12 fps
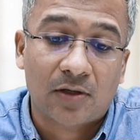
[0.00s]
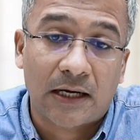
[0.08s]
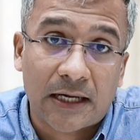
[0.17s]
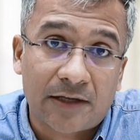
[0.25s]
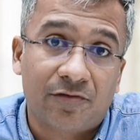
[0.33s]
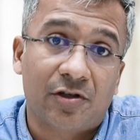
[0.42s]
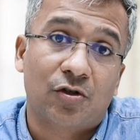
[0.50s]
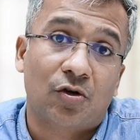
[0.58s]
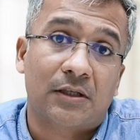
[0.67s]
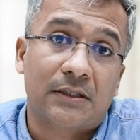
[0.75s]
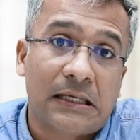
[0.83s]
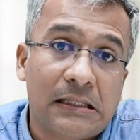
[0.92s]
So life
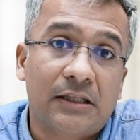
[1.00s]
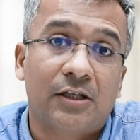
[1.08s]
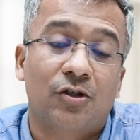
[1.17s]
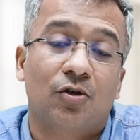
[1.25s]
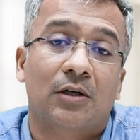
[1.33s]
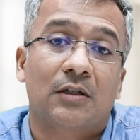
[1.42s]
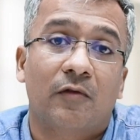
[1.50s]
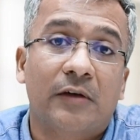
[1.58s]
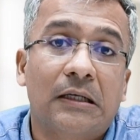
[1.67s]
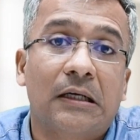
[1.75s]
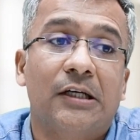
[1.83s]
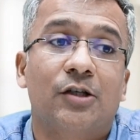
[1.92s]
insurance, health insurance,
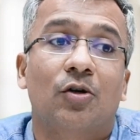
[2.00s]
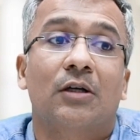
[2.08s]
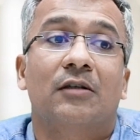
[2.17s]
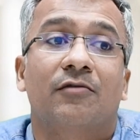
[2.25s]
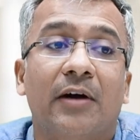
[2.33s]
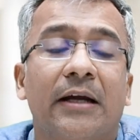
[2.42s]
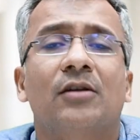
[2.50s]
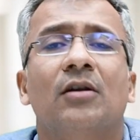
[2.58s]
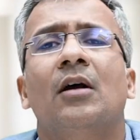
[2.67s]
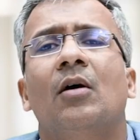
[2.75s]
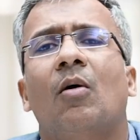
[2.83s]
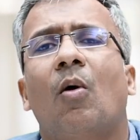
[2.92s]
vehicle insurance,
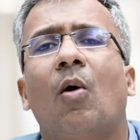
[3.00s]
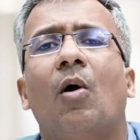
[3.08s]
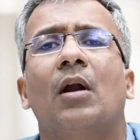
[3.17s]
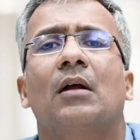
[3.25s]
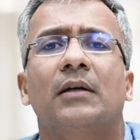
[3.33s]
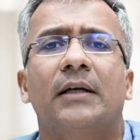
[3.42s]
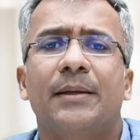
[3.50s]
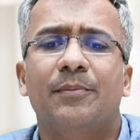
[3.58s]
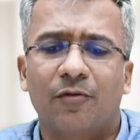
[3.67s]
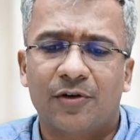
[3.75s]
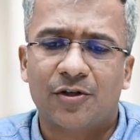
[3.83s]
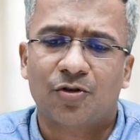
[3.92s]
all other type
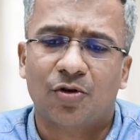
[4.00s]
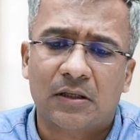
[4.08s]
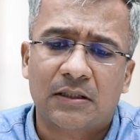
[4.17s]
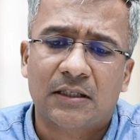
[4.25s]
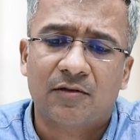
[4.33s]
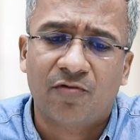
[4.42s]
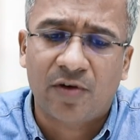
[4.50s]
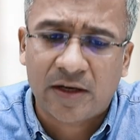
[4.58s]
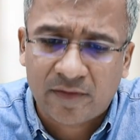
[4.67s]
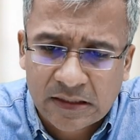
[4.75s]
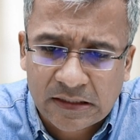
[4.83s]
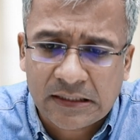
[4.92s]
of insurance is very,
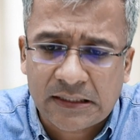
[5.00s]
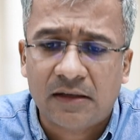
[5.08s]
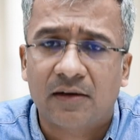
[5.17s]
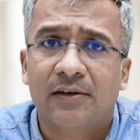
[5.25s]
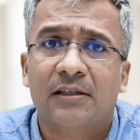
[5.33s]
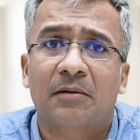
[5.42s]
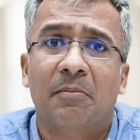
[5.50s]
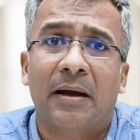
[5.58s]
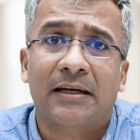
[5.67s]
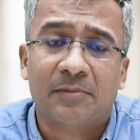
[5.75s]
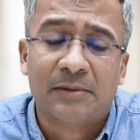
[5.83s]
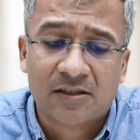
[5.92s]
very detailed risk
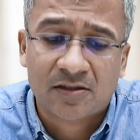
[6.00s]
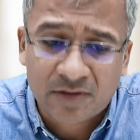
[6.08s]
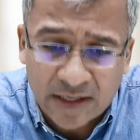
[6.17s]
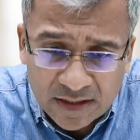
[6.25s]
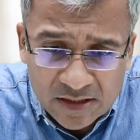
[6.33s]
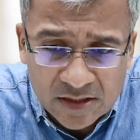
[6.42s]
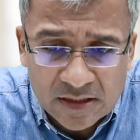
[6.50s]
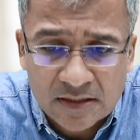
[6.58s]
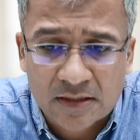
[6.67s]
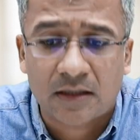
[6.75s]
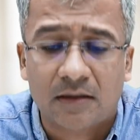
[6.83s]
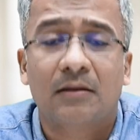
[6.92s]
management
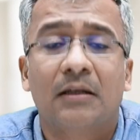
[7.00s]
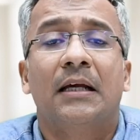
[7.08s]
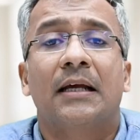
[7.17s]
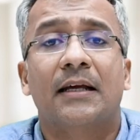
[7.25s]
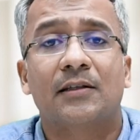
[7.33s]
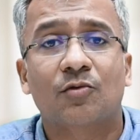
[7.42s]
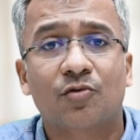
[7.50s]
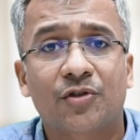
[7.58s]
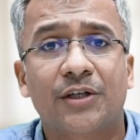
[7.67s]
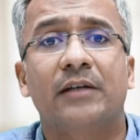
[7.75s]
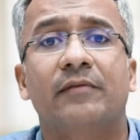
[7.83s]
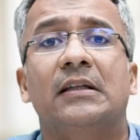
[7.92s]
strategies
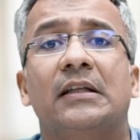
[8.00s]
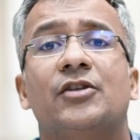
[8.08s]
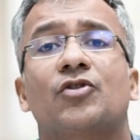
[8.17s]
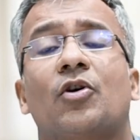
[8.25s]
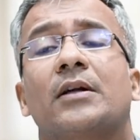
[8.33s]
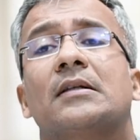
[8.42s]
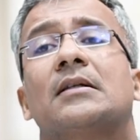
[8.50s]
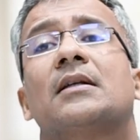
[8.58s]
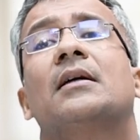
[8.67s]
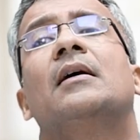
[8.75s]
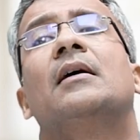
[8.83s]
associated with insurance.